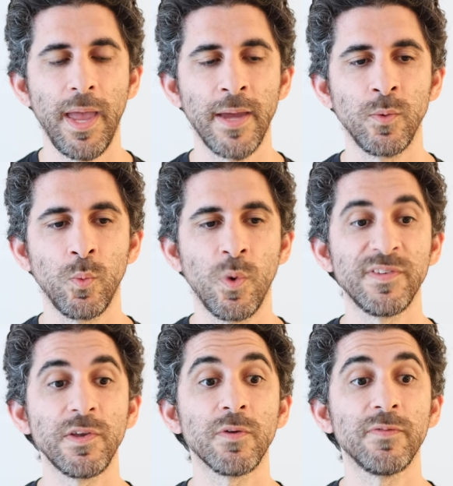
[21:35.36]
and
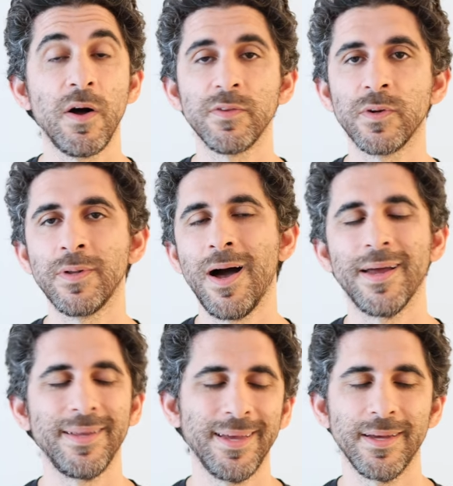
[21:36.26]
was it your fault or
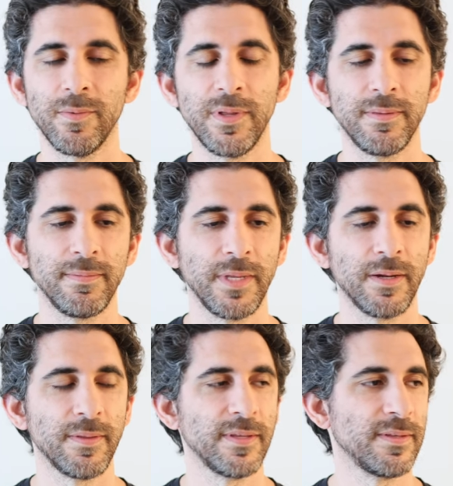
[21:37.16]
not uh, well you
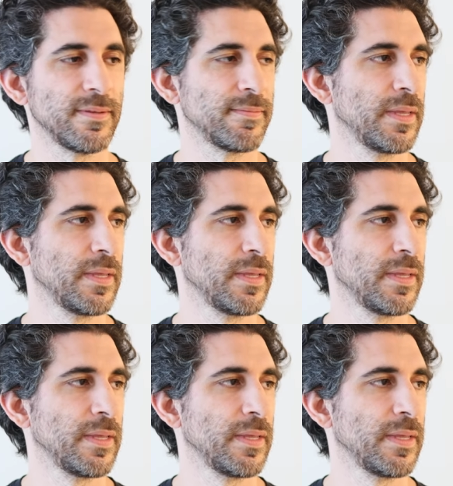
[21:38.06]
know that's